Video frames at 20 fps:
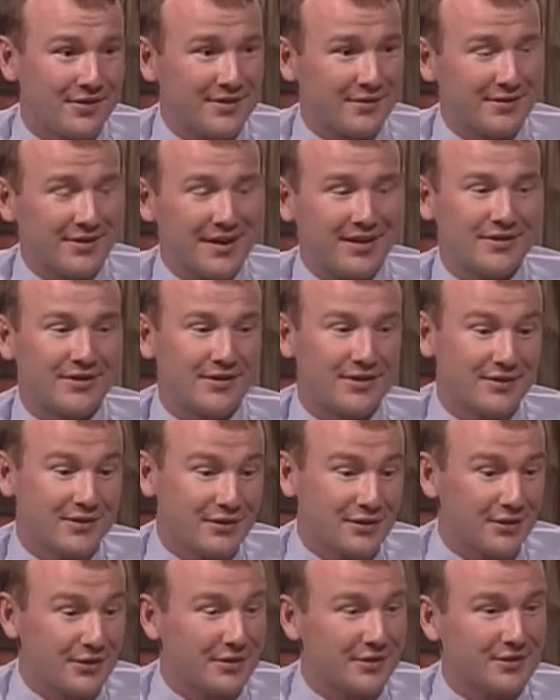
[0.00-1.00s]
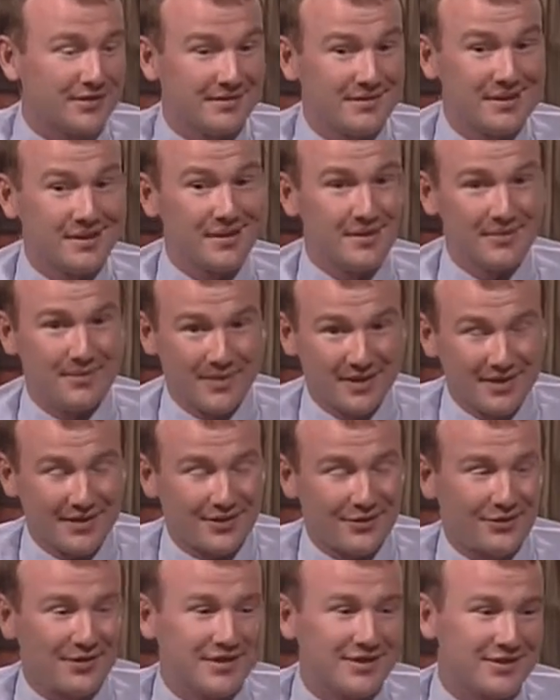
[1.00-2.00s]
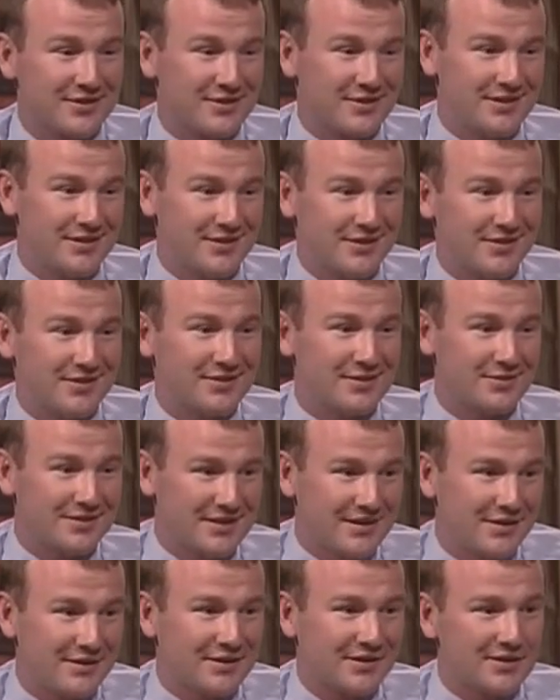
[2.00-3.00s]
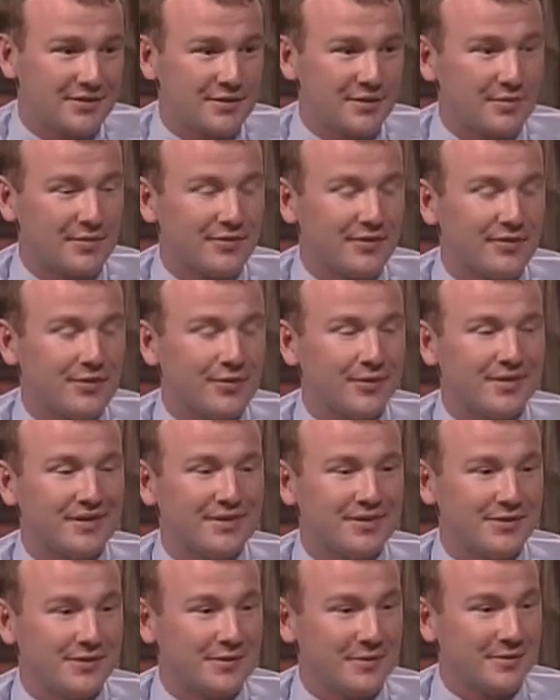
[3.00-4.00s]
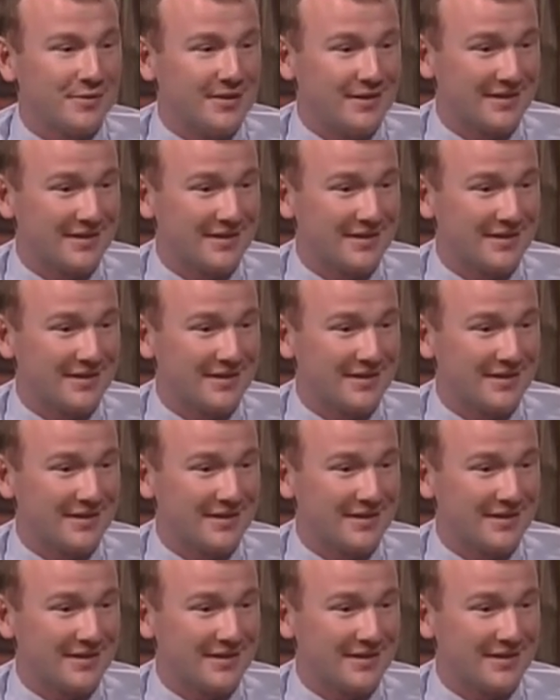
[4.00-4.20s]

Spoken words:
that we have a good medical history and also dental history before we do them.